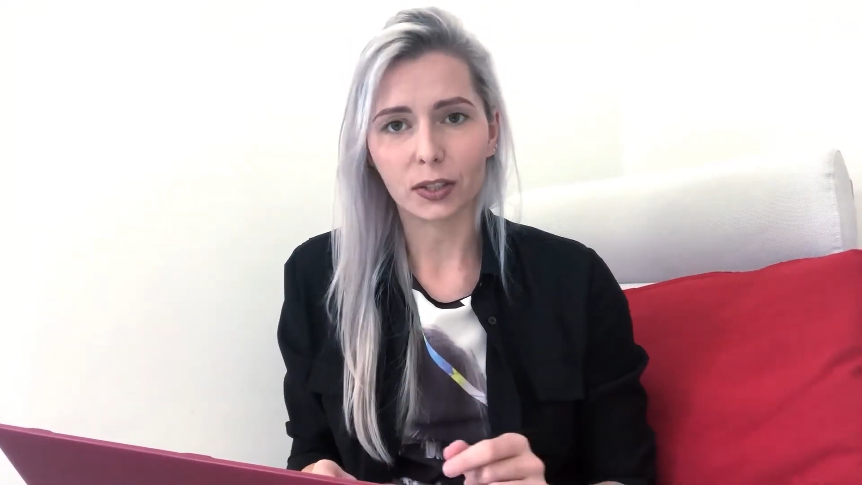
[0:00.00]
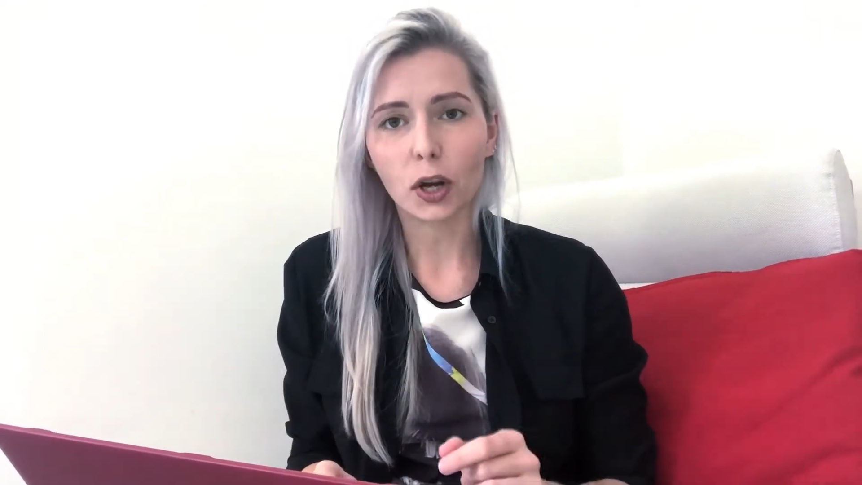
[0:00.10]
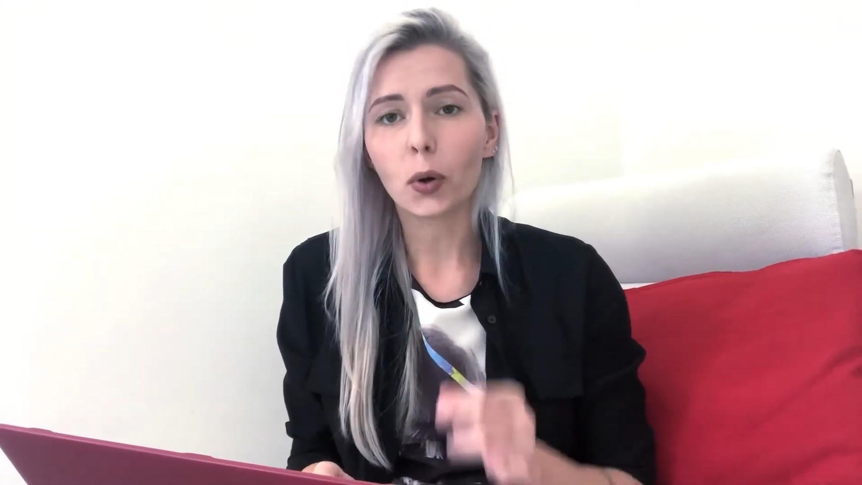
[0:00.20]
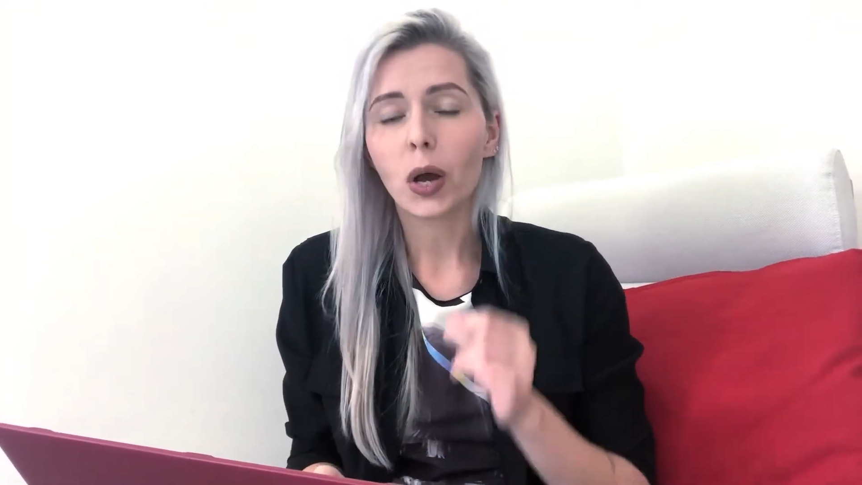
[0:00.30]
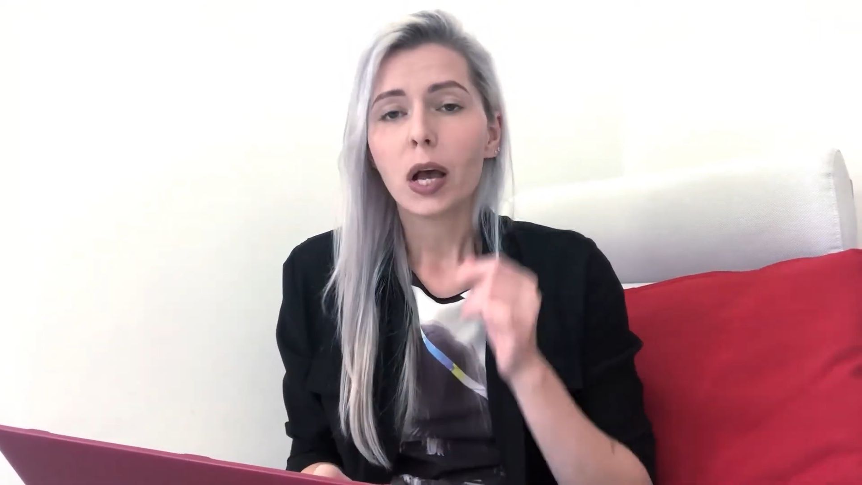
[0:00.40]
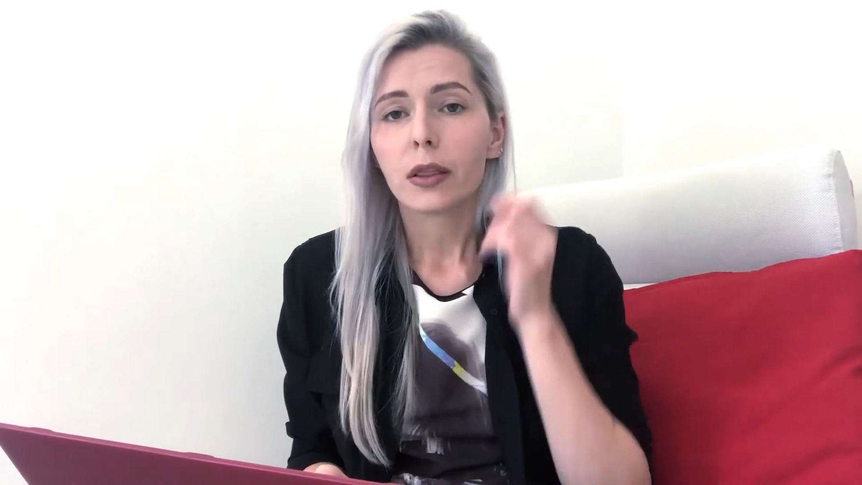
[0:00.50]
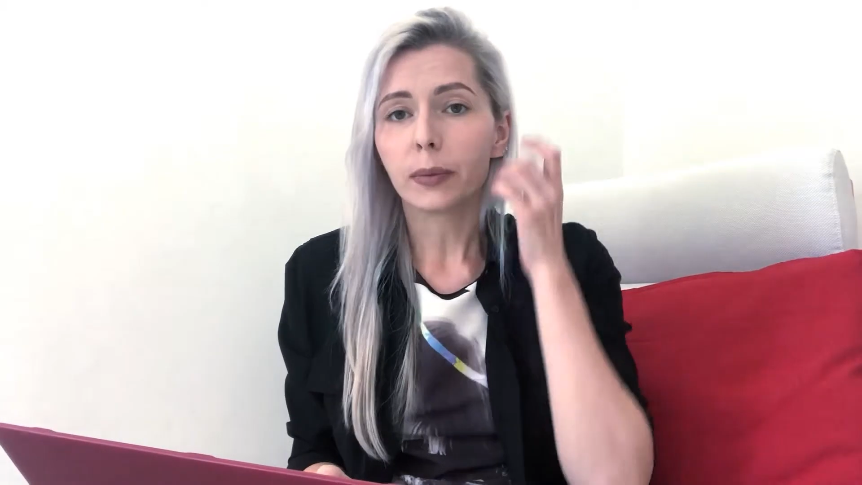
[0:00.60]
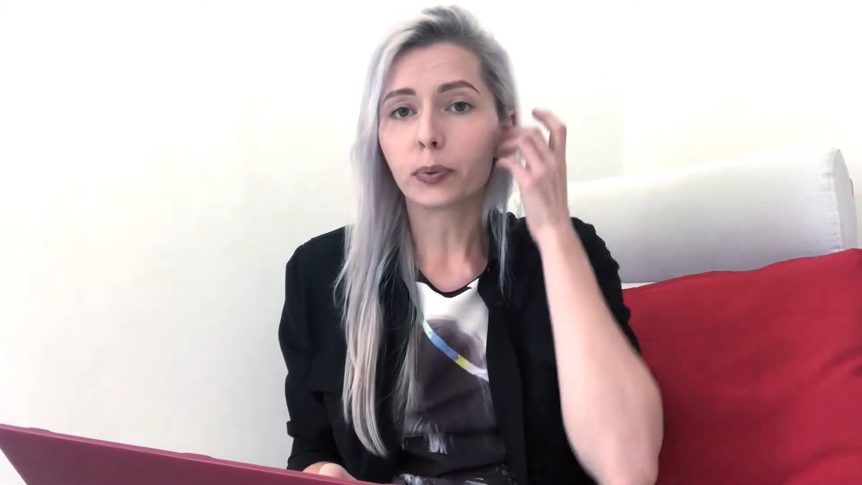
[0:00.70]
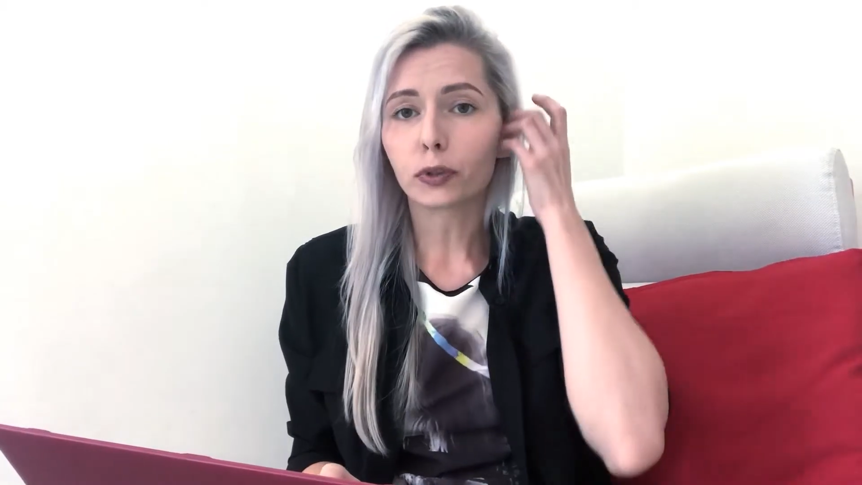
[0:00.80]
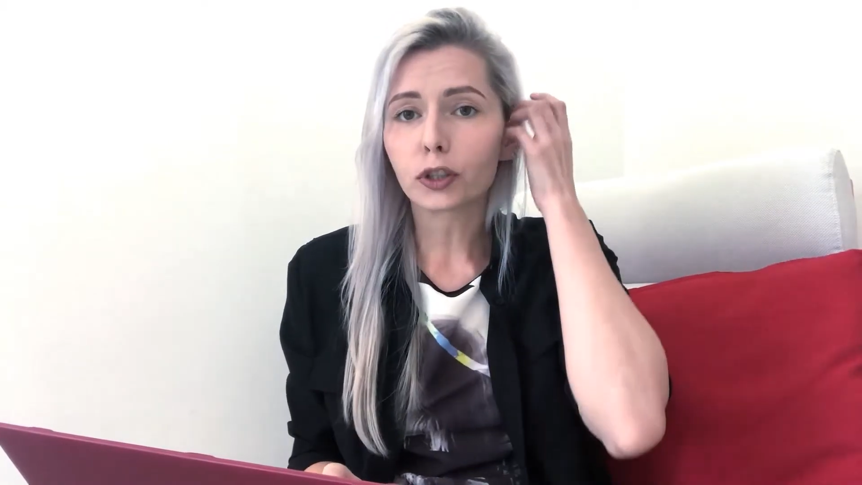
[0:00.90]
So, the
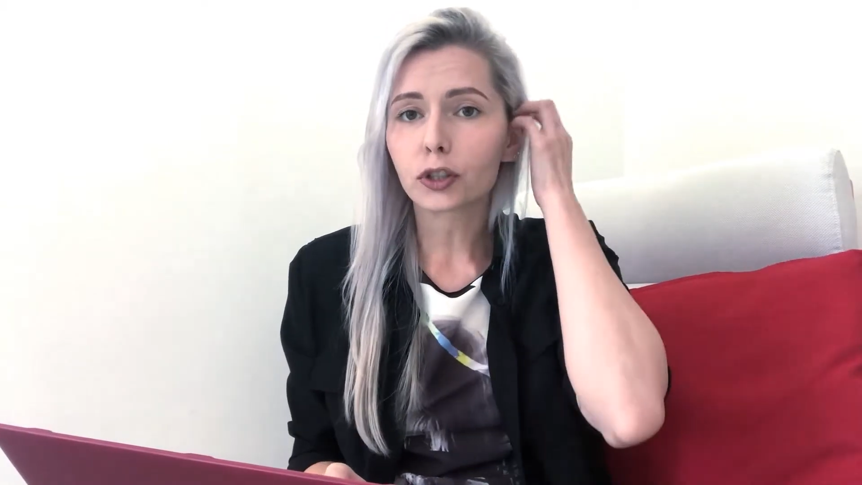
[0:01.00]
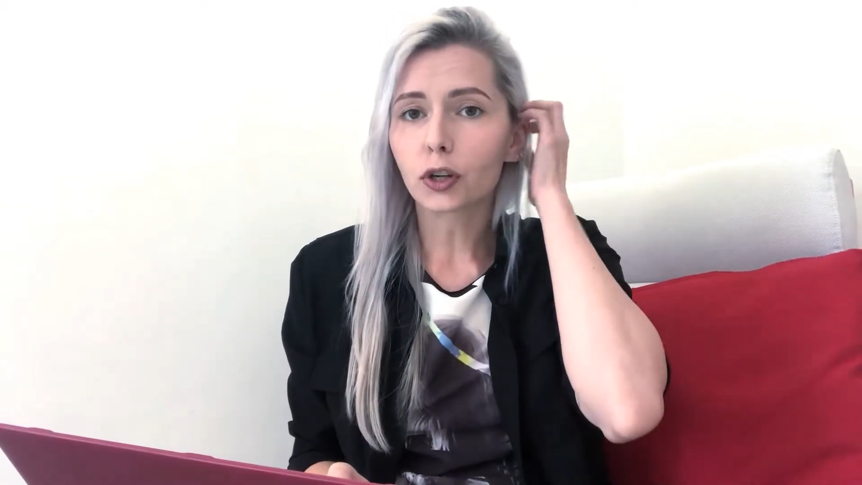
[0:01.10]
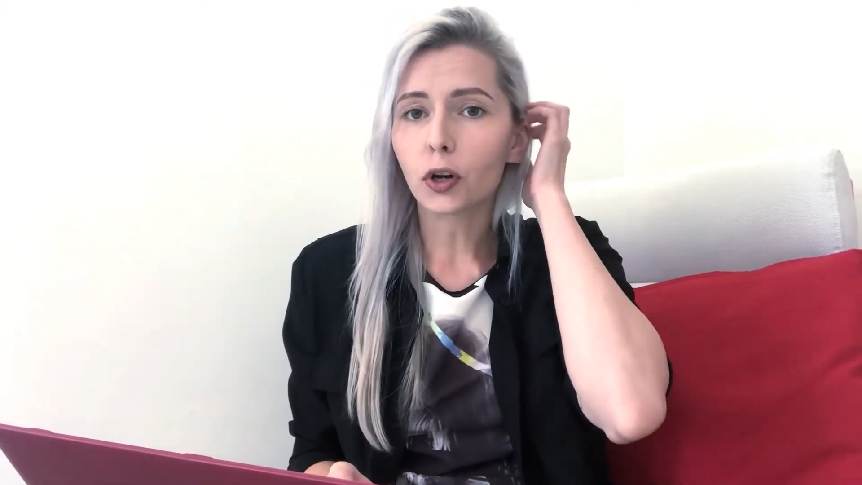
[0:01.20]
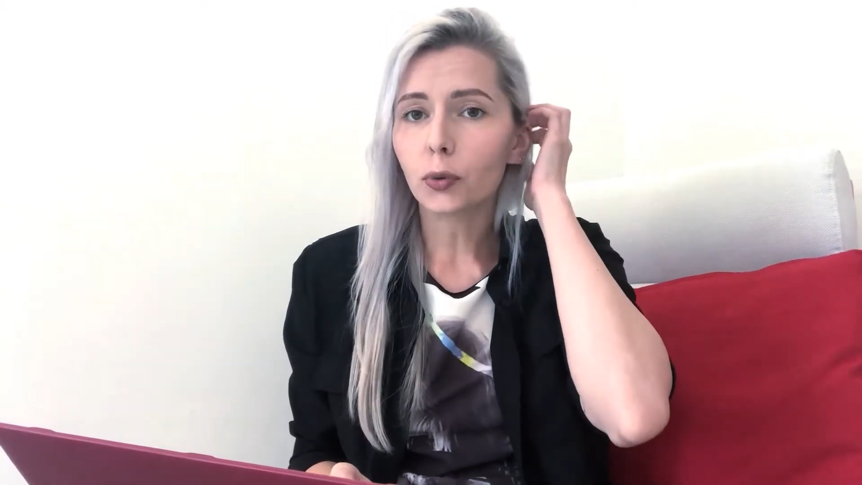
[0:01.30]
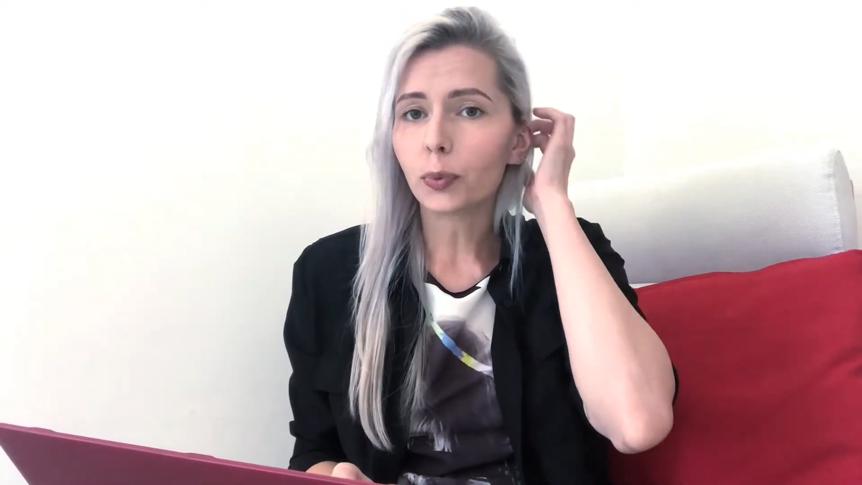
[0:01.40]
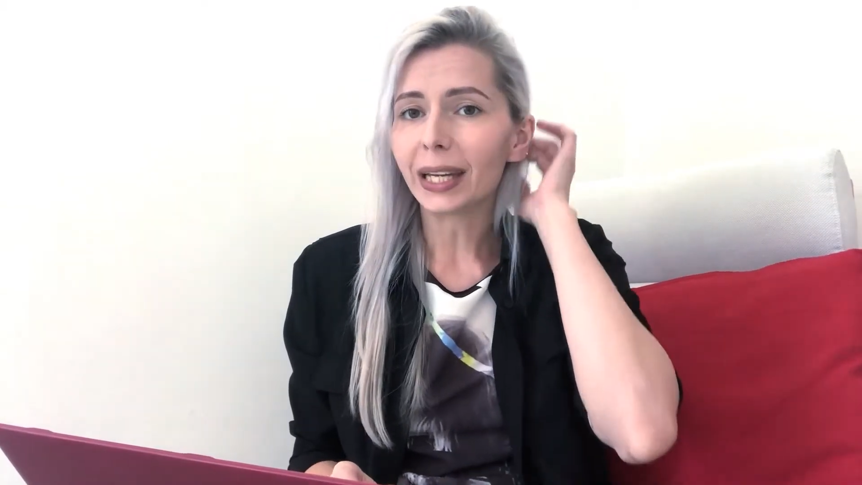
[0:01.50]
project scope